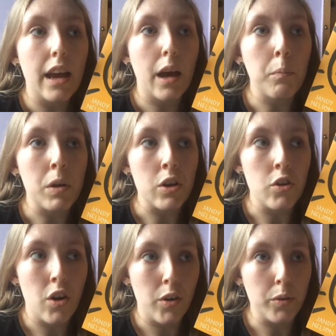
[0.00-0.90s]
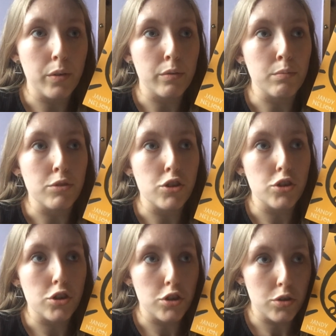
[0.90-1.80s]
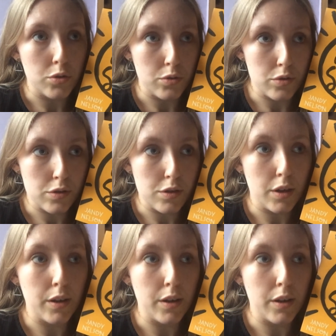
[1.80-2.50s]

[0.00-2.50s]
and we know that from Jude's